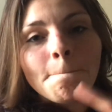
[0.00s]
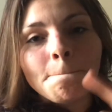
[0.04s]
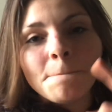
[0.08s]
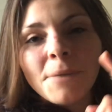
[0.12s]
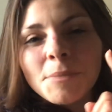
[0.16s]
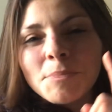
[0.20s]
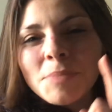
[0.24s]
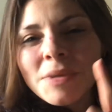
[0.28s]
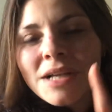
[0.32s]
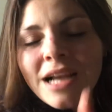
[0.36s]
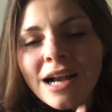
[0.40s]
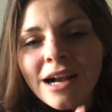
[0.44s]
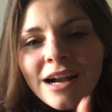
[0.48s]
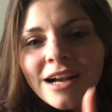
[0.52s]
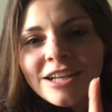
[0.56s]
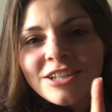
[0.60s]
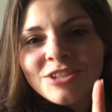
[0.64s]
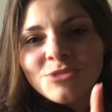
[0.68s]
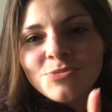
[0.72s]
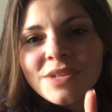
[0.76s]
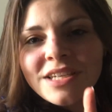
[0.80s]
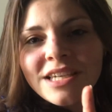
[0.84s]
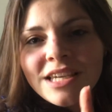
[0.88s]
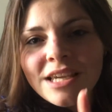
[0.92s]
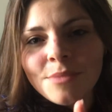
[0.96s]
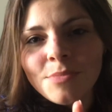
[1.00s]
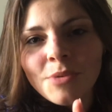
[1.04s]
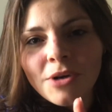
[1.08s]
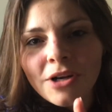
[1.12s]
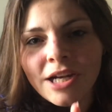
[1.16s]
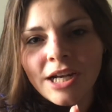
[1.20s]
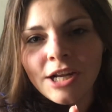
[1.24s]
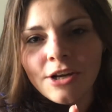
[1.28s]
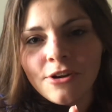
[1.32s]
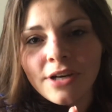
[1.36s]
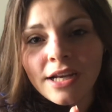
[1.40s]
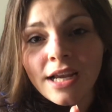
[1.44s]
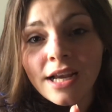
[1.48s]
But because we keep our
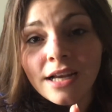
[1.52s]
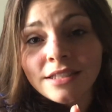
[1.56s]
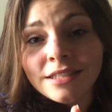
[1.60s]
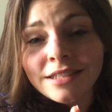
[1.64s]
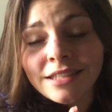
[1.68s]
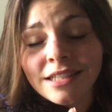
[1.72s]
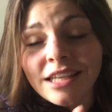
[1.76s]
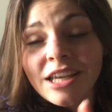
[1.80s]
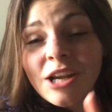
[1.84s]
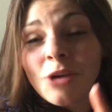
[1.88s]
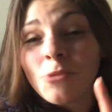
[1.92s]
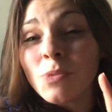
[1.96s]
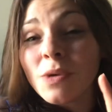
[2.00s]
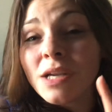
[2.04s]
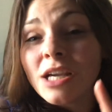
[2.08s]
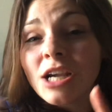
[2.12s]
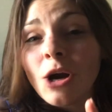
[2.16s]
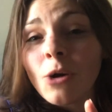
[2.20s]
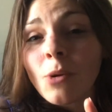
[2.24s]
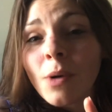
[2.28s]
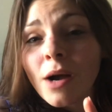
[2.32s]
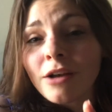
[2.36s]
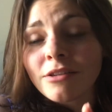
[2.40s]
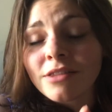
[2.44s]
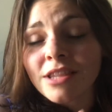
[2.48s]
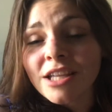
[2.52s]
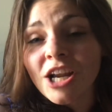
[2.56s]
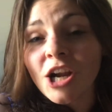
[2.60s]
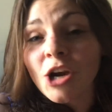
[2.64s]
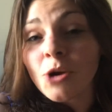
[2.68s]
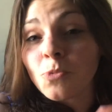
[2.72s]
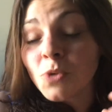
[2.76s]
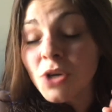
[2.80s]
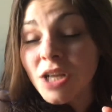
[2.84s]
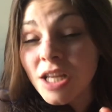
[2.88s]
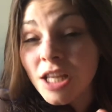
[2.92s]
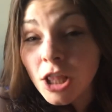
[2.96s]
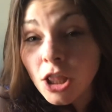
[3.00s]
curiosity and we go out there
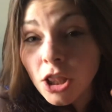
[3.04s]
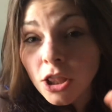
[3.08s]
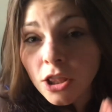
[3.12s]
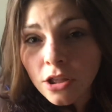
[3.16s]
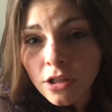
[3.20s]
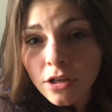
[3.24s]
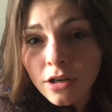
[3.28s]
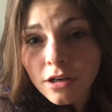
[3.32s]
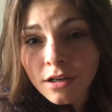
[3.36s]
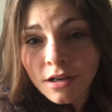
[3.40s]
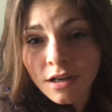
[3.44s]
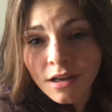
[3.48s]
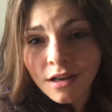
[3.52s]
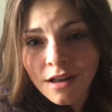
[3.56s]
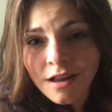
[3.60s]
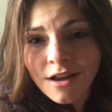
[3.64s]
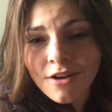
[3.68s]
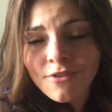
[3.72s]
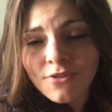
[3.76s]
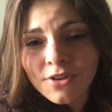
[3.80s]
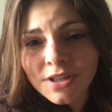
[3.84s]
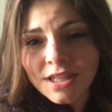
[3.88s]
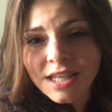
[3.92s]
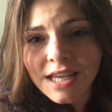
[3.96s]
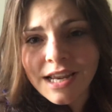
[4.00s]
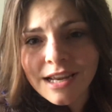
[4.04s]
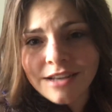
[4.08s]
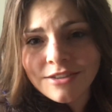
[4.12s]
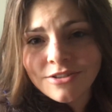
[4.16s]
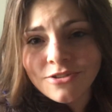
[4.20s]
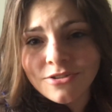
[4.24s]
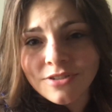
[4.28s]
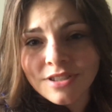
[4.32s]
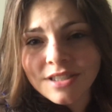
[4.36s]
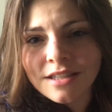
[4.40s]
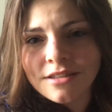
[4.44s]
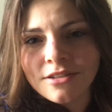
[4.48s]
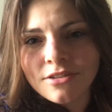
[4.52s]
and we look for the
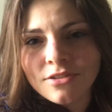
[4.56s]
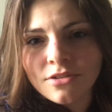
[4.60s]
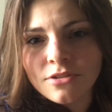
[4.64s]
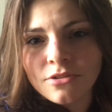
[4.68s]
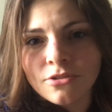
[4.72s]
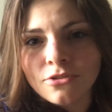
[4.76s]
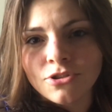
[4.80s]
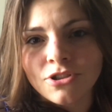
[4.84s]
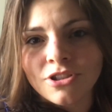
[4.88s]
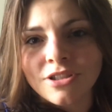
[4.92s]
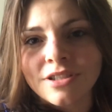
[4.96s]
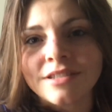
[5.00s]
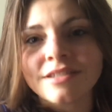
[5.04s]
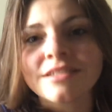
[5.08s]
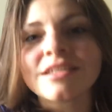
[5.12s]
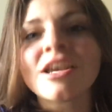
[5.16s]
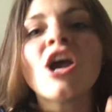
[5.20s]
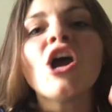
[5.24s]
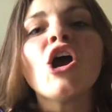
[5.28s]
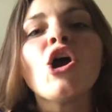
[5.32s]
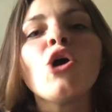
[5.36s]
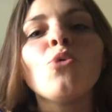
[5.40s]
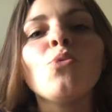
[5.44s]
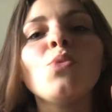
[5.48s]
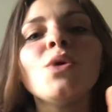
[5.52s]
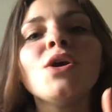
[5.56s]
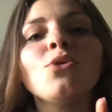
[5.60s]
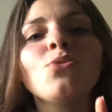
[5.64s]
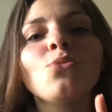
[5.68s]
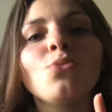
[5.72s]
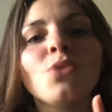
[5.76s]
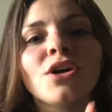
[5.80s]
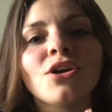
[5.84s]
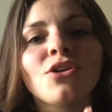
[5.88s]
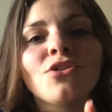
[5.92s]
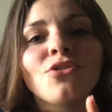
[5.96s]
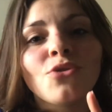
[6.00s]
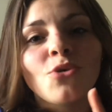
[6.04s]
answers and the solutions, we
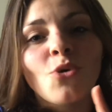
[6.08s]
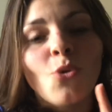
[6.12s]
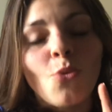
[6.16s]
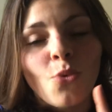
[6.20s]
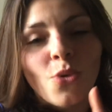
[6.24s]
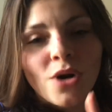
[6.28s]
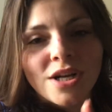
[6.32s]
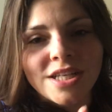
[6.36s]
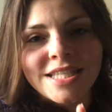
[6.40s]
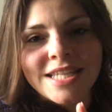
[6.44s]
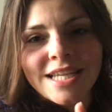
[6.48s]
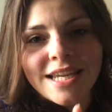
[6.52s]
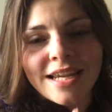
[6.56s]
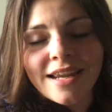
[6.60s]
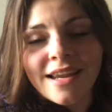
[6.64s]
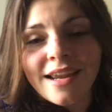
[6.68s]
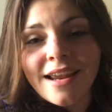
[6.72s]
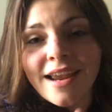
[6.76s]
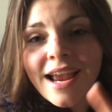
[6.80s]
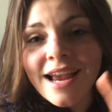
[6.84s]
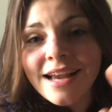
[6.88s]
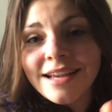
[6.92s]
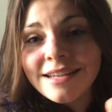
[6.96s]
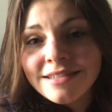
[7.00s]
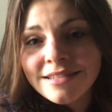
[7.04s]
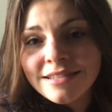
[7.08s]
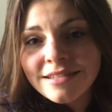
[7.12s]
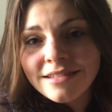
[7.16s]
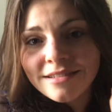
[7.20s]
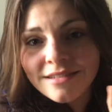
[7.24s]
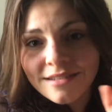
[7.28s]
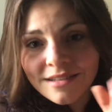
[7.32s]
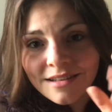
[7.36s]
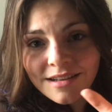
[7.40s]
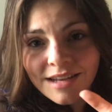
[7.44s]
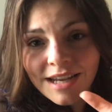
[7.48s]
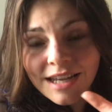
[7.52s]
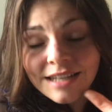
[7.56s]
will one day,
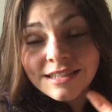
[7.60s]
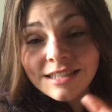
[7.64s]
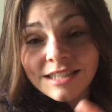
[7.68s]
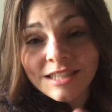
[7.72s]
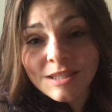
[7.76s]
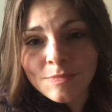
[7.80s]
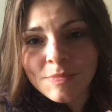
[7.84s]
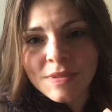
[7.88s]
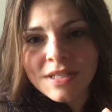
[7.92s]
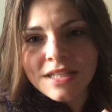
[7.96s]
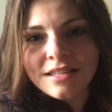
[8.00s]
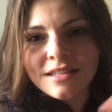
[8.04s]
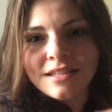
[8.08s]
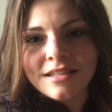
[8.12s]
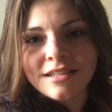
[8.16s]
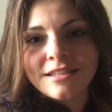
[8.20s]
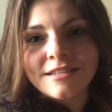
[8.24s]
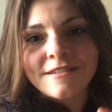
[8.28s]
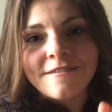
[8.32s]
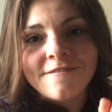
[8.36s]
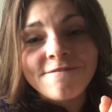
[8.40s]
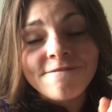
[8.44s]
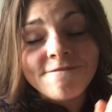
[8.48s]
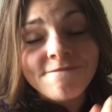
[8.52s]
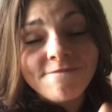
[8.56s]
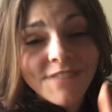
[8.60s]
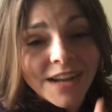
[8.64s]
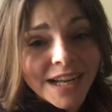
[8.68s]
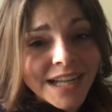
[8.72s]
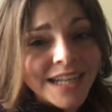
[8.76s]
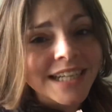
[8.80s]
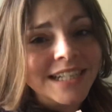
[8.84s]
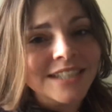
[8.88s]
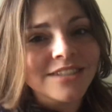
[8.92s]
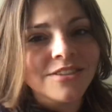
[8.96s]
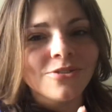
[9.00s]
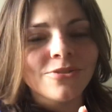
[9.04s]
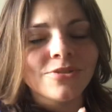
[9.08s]
as, as a species,
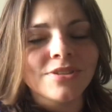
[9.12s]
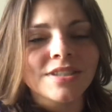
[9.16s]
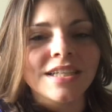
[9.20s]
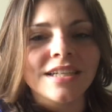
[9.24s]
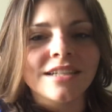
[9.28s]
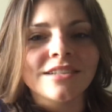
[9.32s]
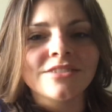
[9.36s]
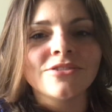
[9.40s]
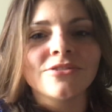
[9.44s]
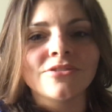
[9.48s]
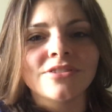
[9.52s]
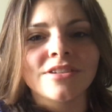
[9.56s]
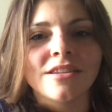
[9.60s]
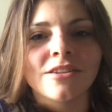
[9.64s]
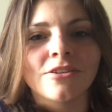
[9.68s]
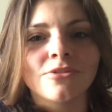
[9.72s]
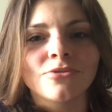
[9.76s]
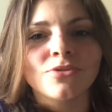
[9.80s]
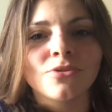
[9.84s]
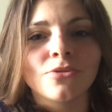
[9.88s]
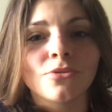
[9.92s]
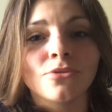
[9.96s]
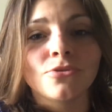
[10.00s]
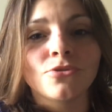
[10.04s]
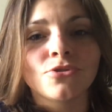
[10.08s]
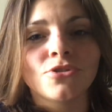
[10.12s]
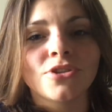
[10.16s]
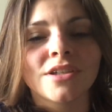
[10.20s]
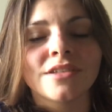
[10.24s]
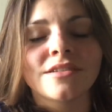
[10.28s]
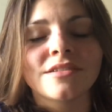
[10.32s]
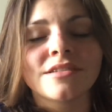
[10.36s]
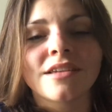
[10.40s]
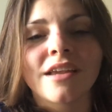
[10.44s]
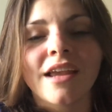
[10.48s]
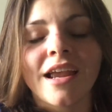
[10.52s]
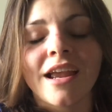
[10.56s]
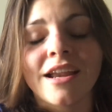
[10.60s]
find those answers and those
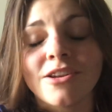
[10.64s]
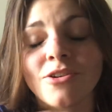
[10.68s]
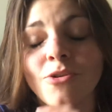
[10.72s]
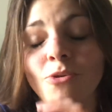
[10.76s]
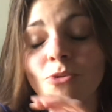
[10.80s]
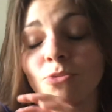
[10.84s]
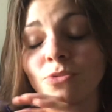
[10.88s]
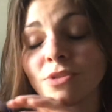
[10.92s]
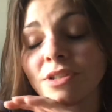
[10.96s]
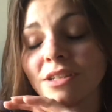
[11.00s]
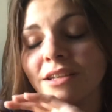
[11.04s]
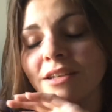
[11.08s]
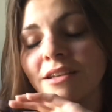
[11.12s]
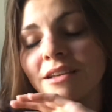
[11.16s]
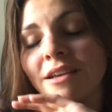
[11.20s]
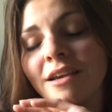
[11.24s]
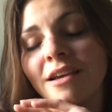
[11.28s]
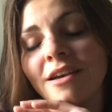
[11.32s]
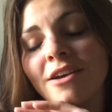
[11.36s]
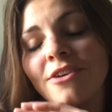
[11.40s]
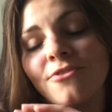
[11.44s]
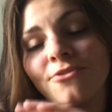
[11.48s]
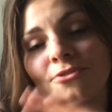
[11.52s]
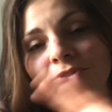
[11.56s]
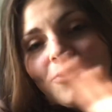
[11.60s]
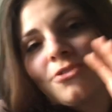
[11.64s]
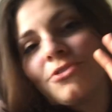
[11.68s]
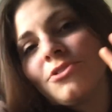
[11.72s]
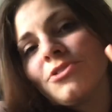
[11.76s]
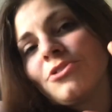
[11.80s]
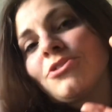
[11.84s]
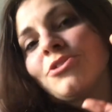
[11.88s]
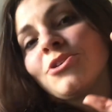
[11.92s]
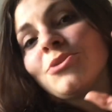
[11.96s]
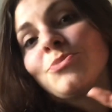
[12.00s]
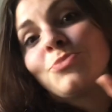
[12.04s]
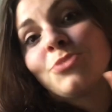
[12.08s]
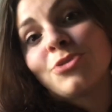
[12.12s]
solutions, and only
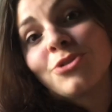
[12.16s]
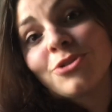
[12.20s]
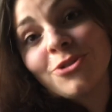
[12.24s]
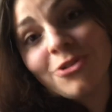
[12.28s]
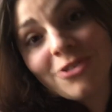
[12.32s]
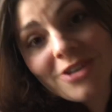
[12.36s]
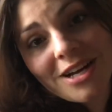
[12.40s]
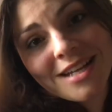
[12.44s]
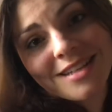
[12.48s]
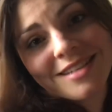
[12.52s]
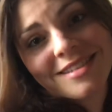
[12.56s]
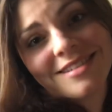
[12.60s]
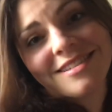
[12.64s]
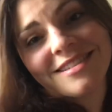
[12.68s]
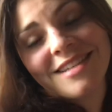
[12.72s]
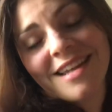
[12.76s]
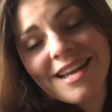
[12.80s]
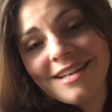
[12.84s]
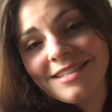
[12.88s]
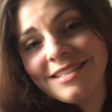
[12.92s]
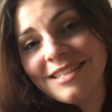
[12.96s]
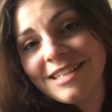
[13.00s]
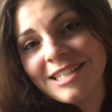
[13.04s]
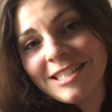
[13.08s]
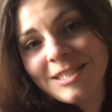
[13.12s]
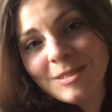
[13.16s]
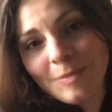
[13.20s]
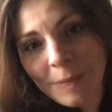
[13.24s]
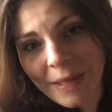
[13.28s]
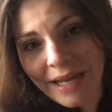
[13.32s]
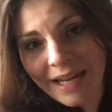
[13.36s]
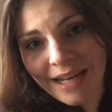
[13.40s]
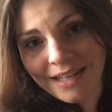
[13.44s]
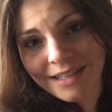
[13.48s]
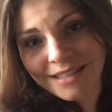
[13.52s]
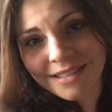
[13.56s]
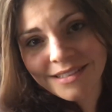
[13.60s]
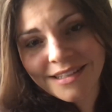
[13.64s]
further progress and
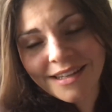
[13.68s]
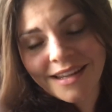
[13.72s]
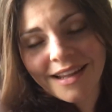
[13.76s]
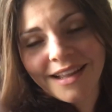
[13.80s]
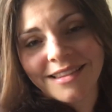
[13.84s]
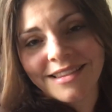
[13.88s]
expand.